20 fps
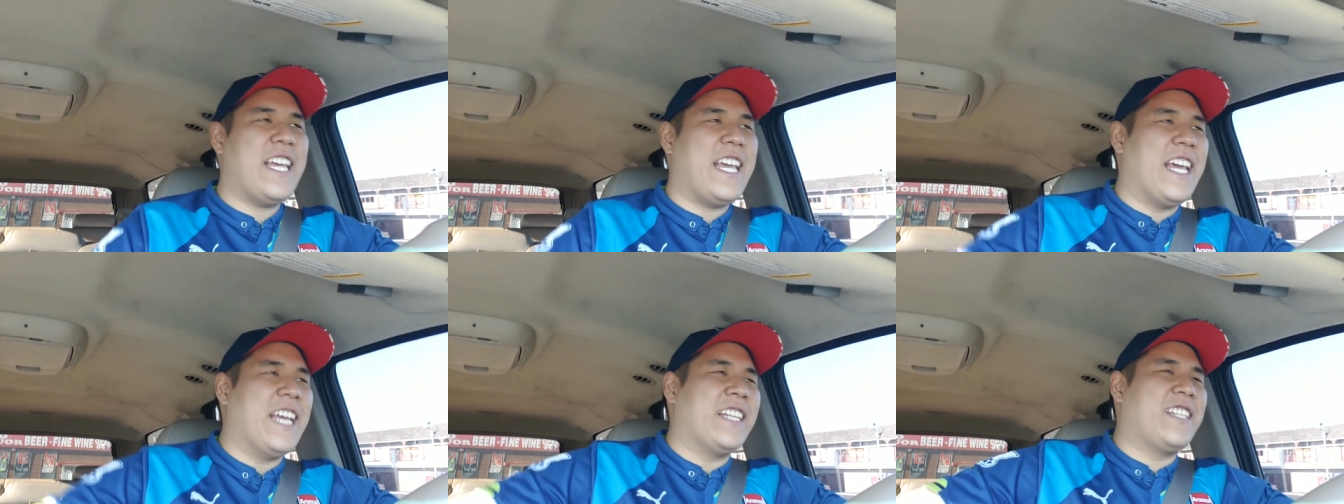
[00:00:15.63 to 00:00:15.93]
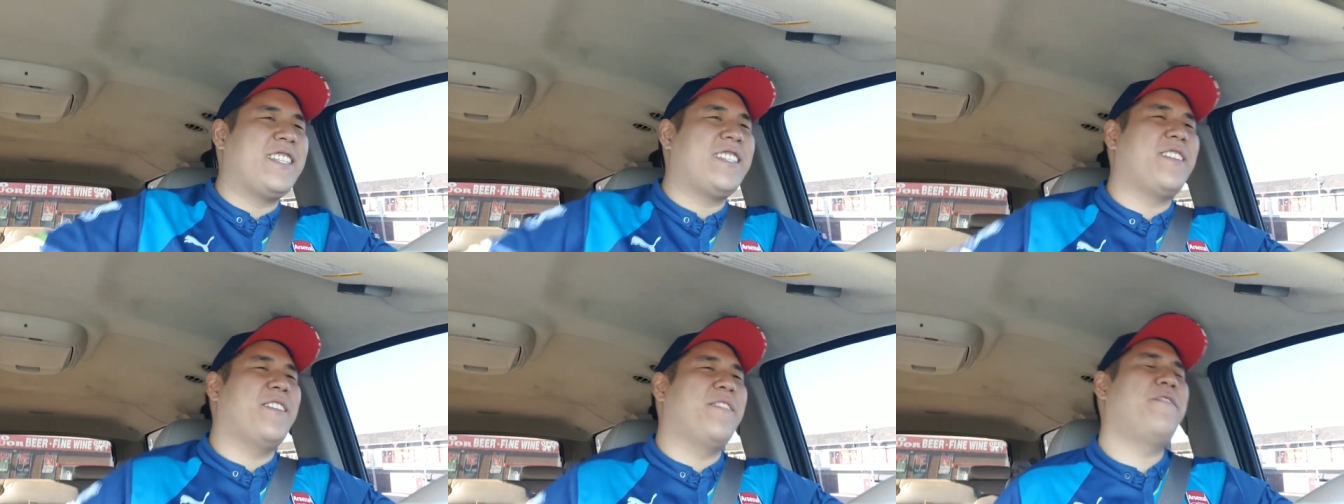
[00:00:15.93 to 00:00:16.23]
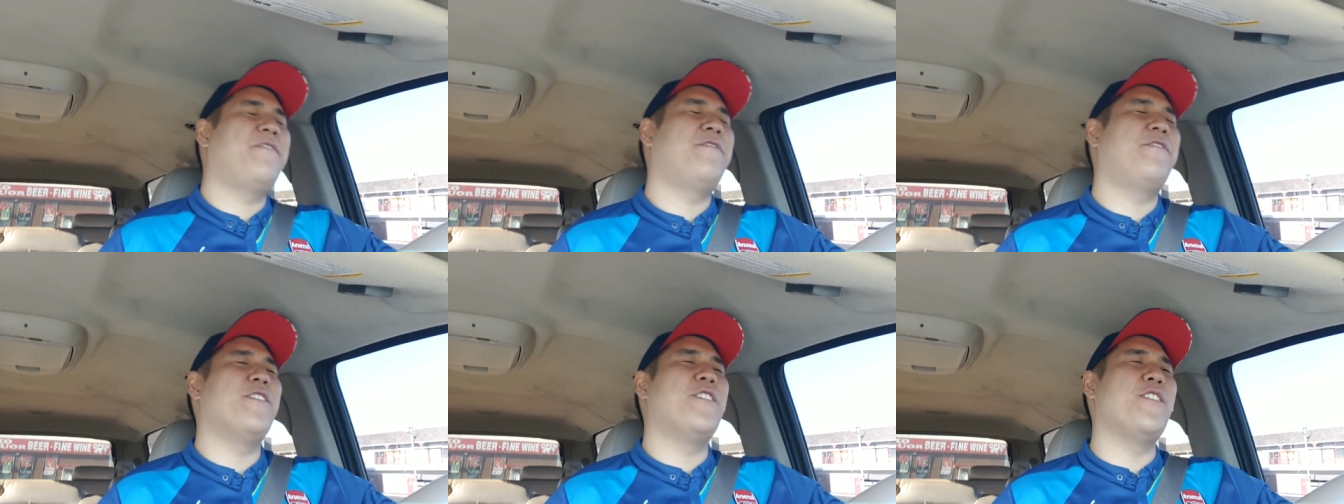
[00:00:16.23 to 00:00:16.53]
It's the
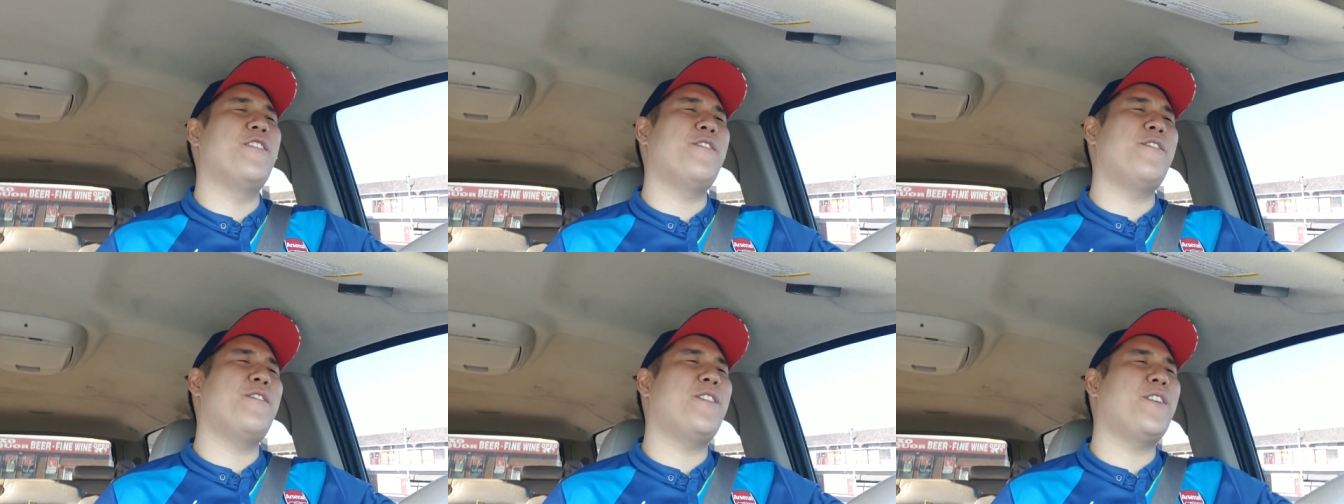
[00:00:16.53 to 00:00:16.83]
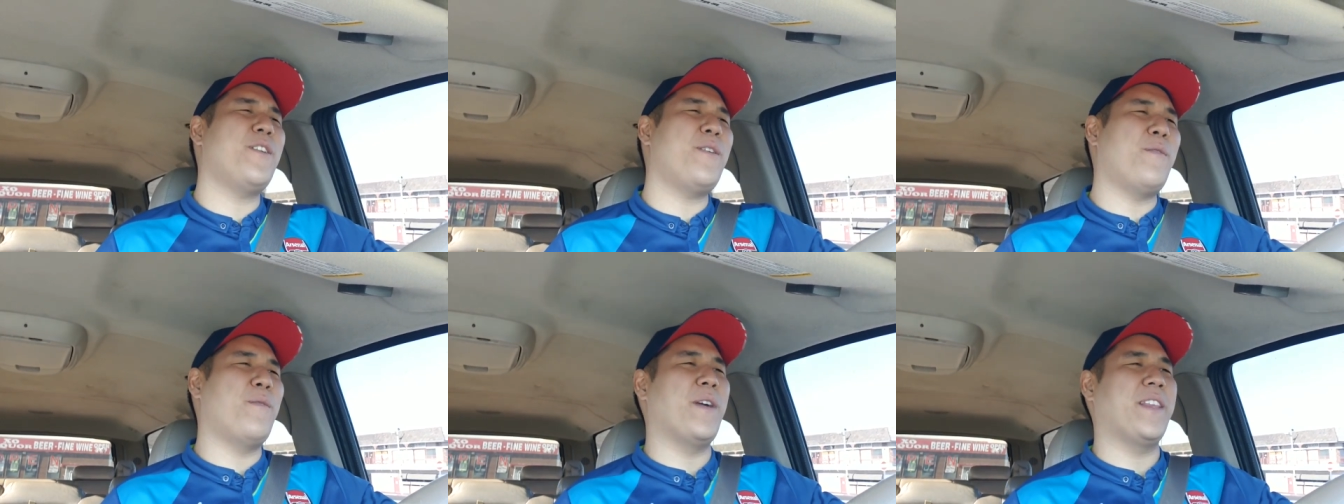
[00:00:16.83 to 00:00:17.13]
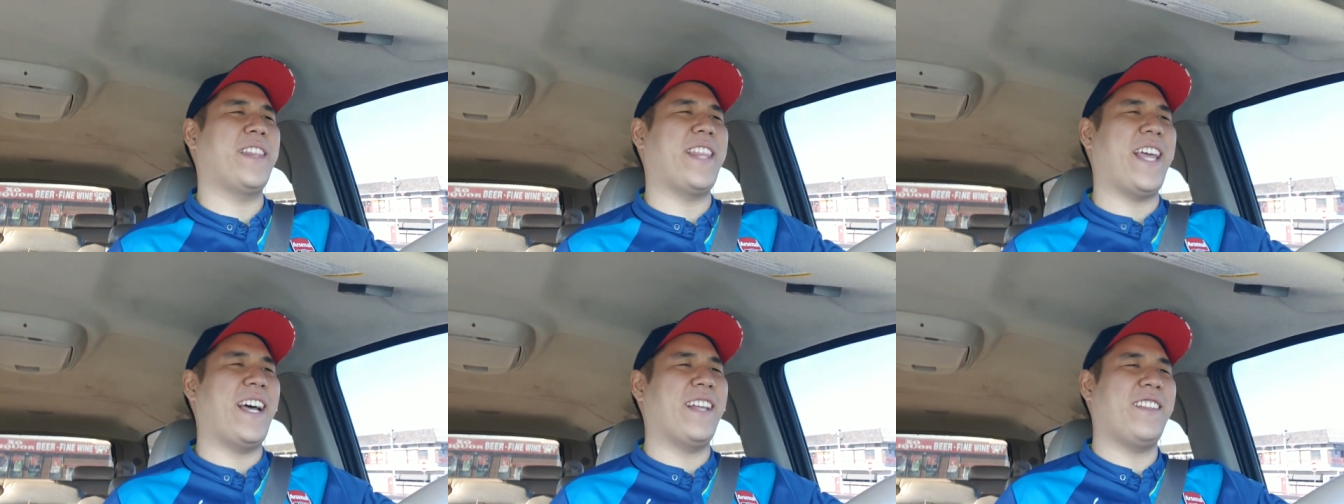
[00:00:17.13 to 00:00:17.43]
food
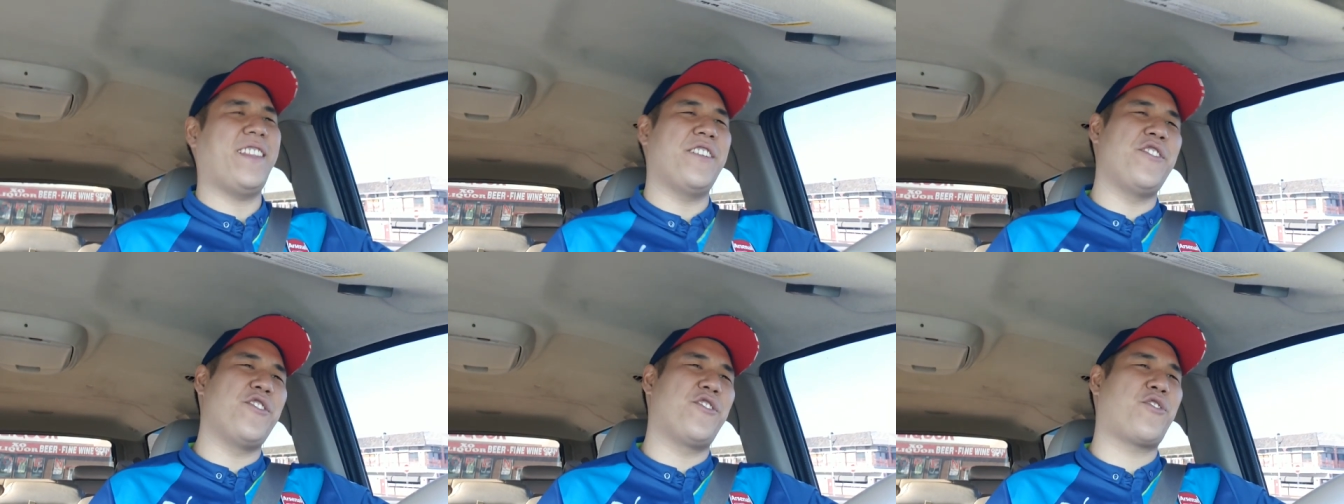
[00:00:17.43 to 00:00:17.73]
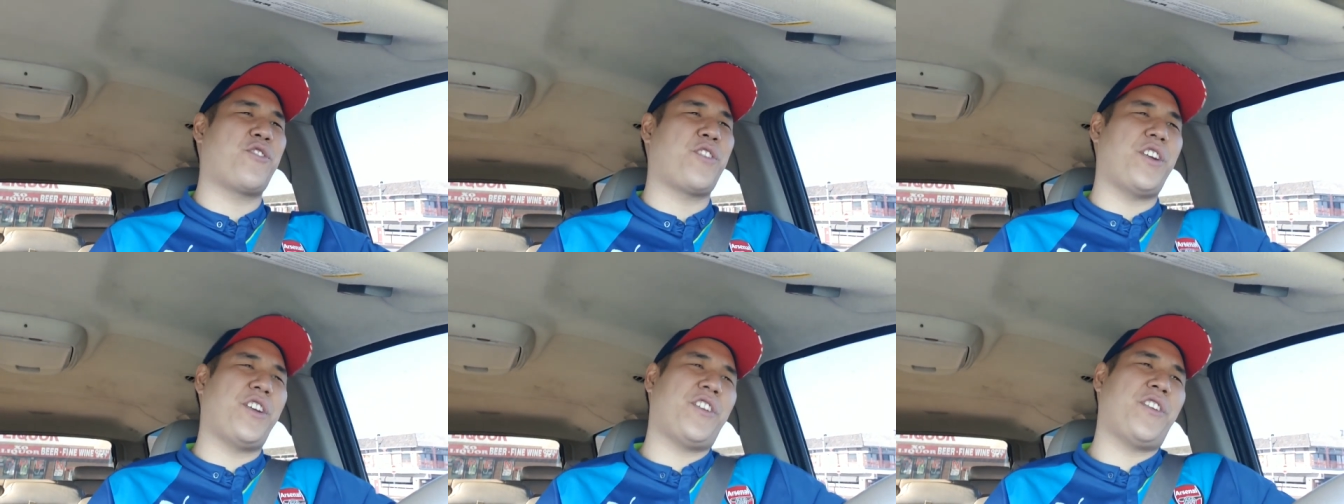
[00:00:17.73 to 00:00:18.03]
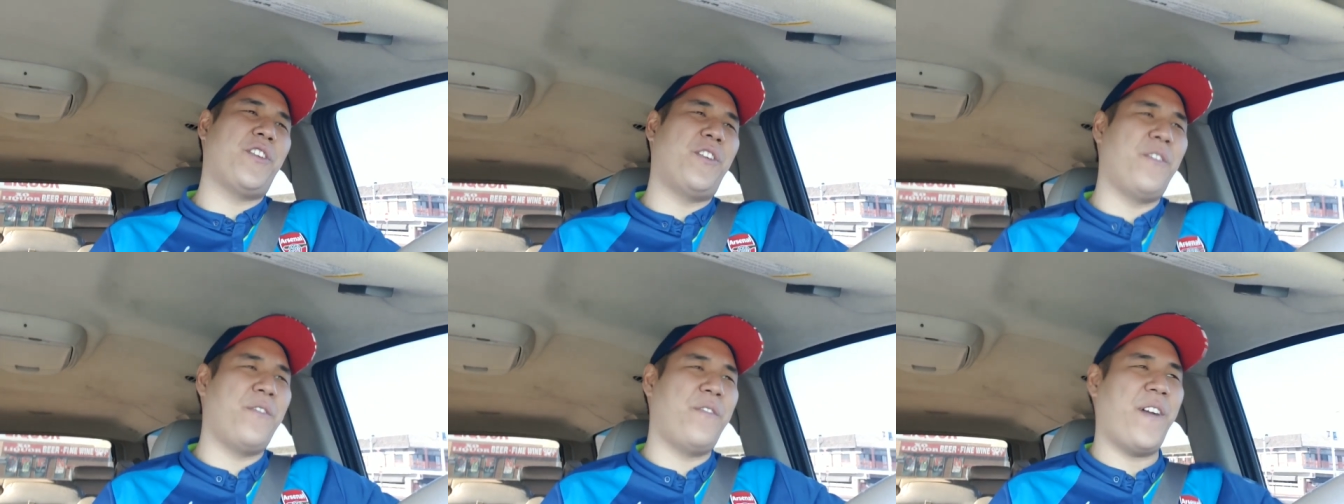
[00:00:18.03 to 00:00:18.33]
without the
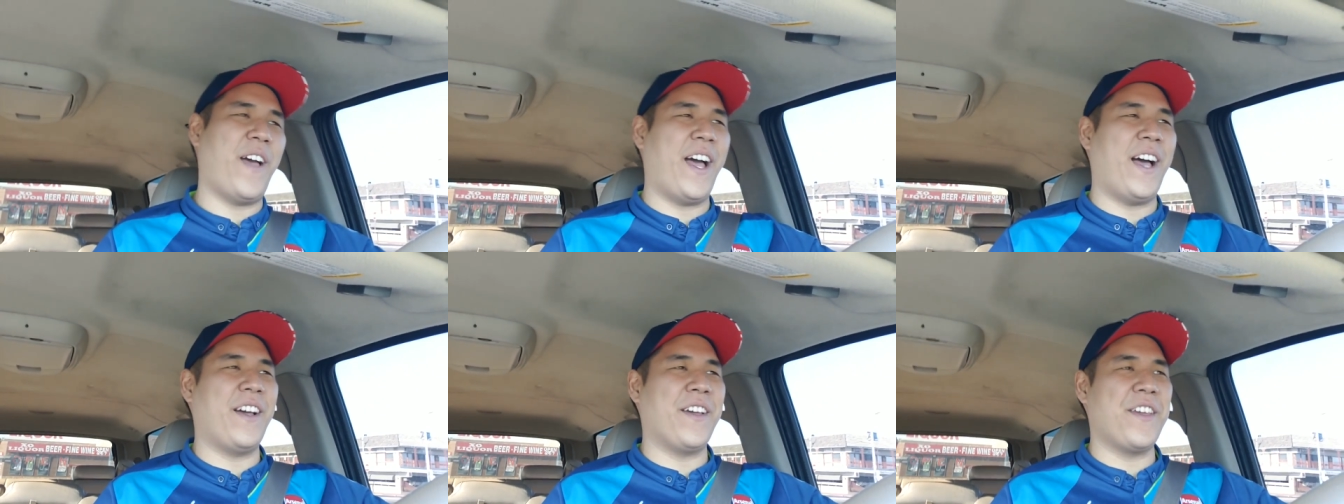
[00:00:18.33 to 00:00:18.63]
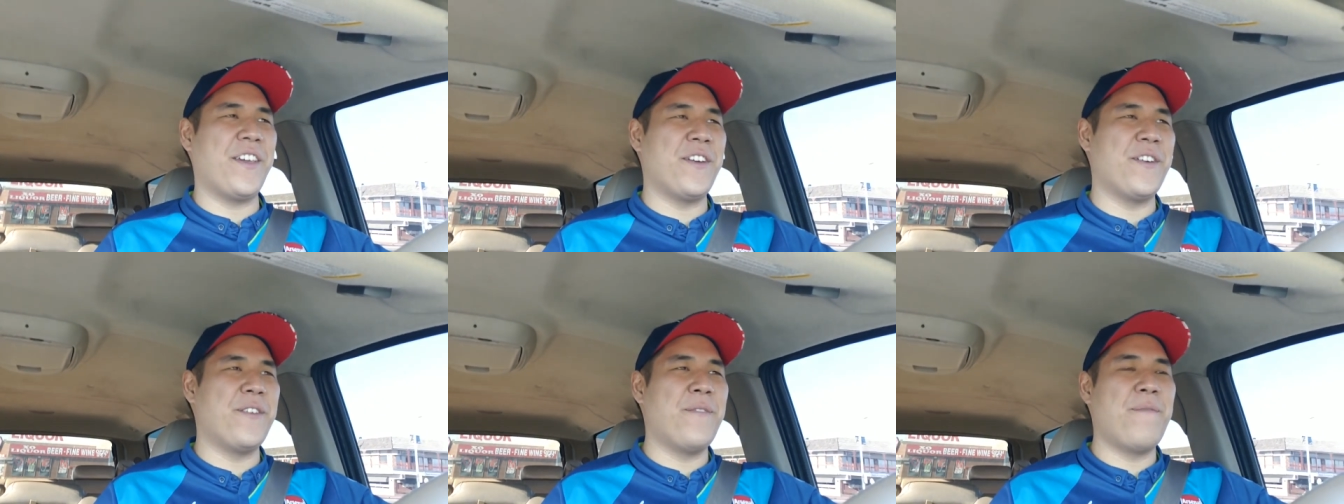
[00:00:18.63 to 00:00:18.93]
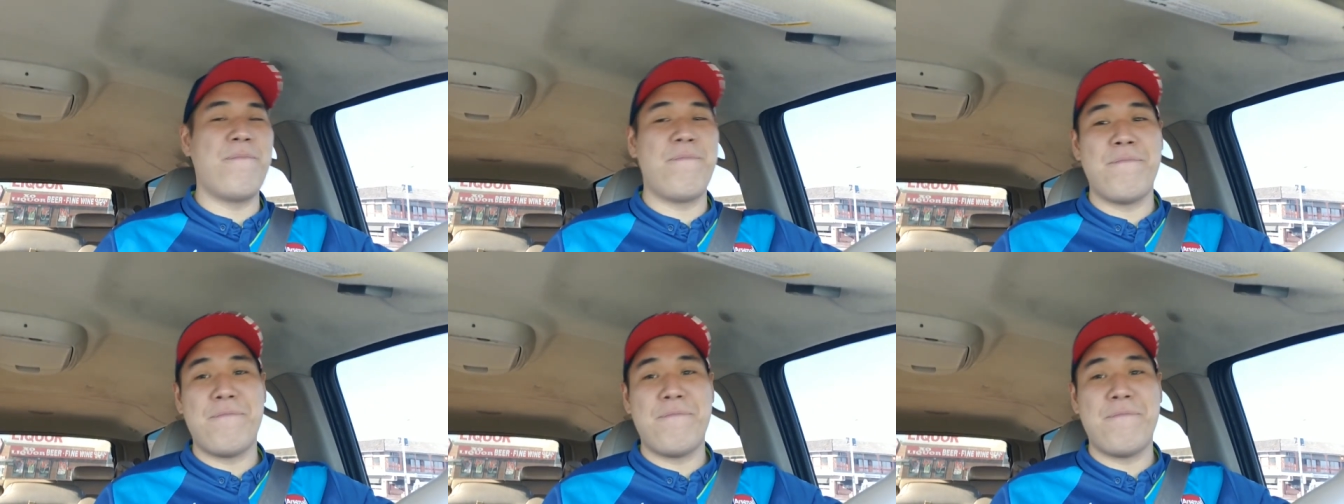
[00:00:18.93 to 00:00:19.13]
nutritional value,